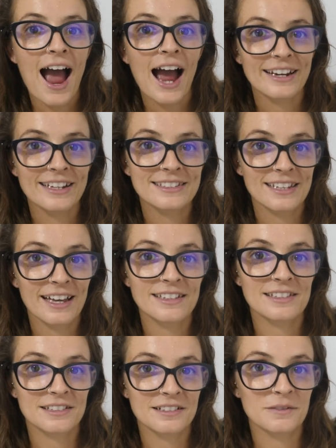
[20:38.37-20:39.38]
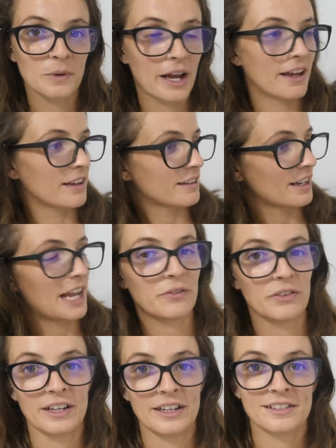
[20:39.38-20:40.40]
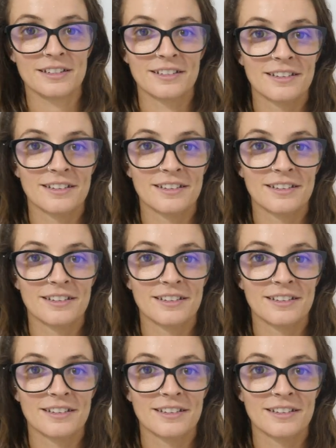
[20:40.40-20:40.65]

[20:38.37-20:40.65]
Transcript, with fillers: and it says where the level